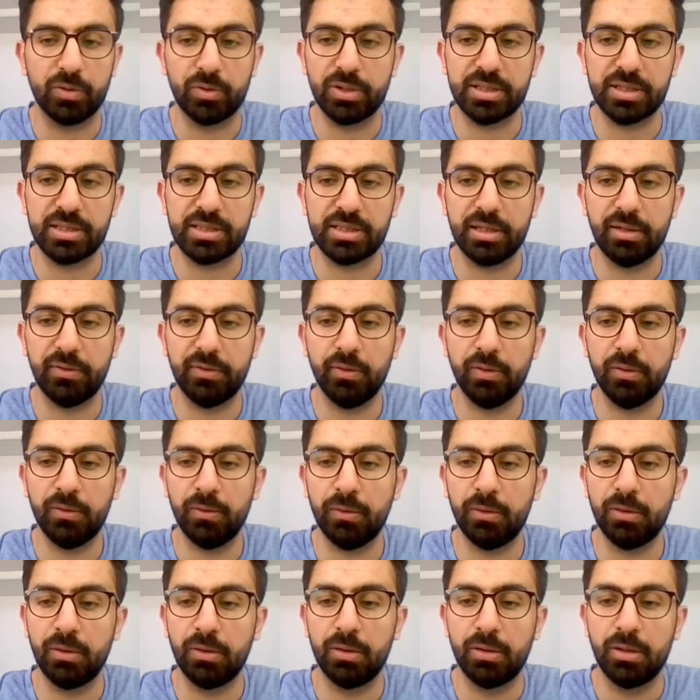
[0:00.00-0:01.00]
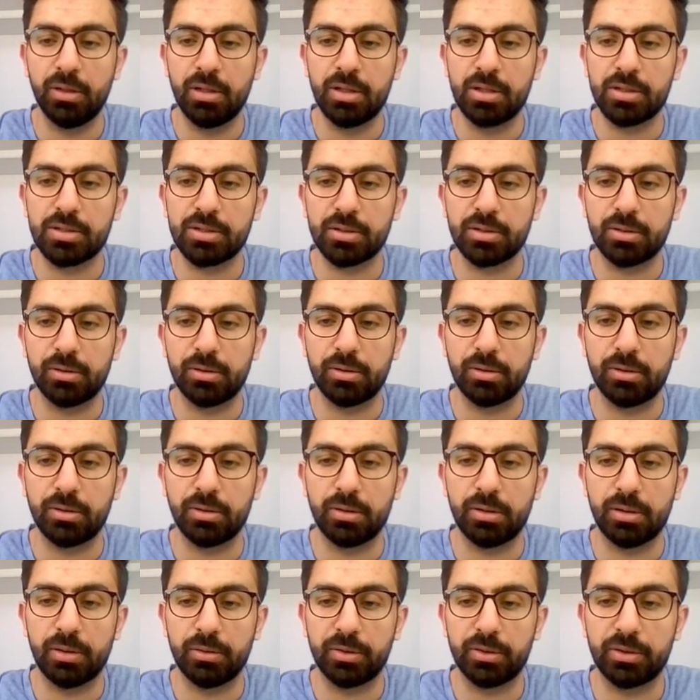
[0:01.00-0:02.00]
this event. So
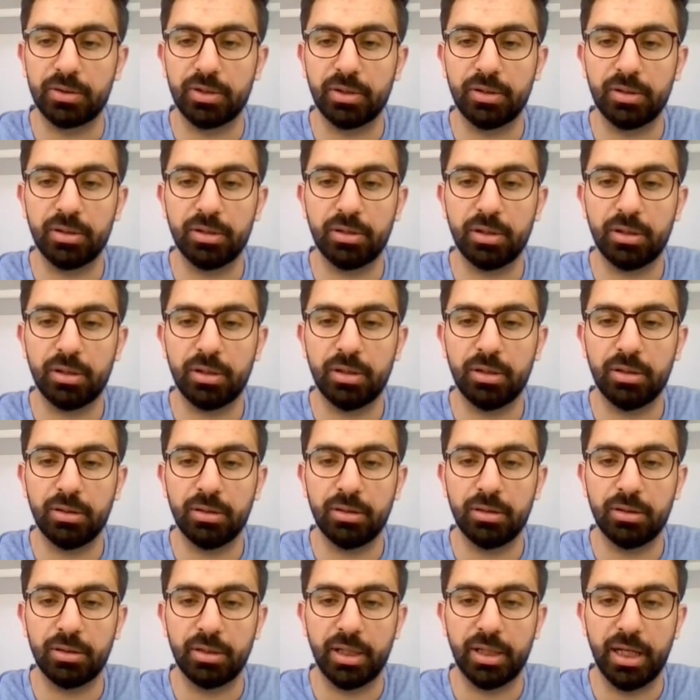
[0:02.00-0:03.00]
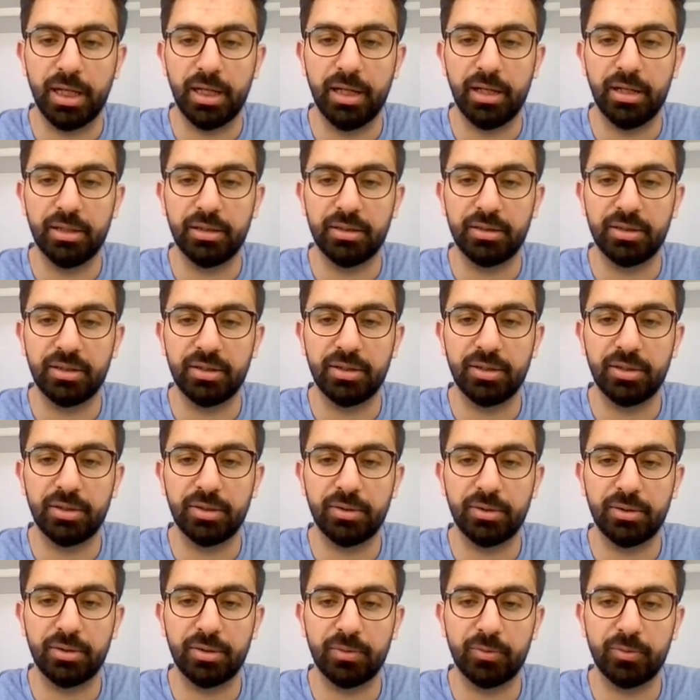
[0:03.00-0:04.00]
I'll turn it on, and
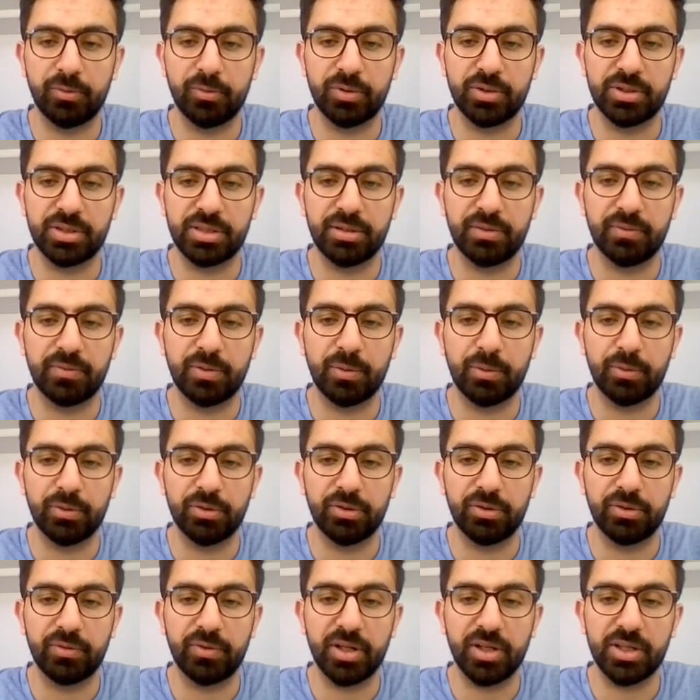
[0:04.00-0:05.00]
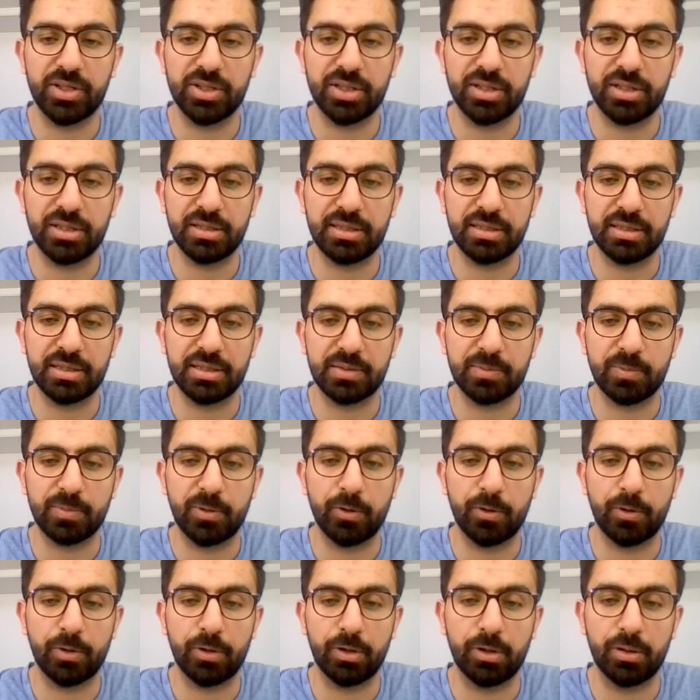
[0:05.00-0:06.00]
here we received our notification says
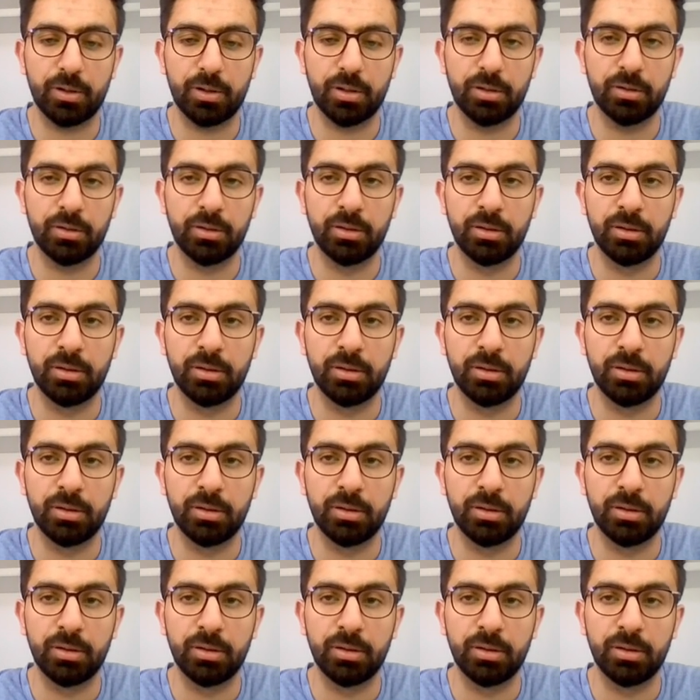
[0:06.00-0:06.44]
power on.